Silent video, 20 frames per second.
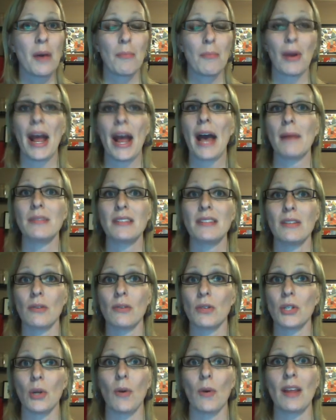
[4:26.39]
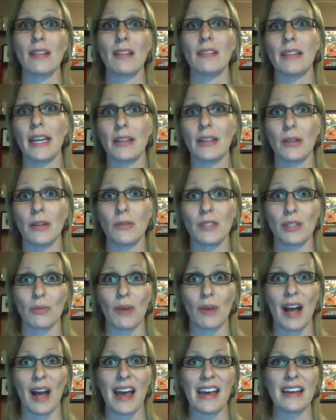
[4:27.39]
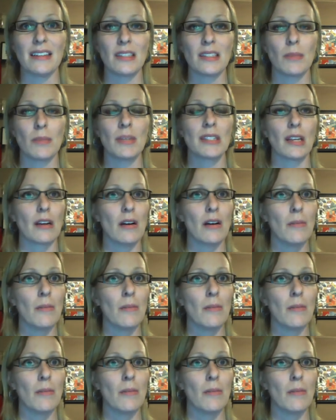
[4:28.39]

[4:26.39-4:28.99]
Perhaps you're showing the Lalo Soraya and somebody's like,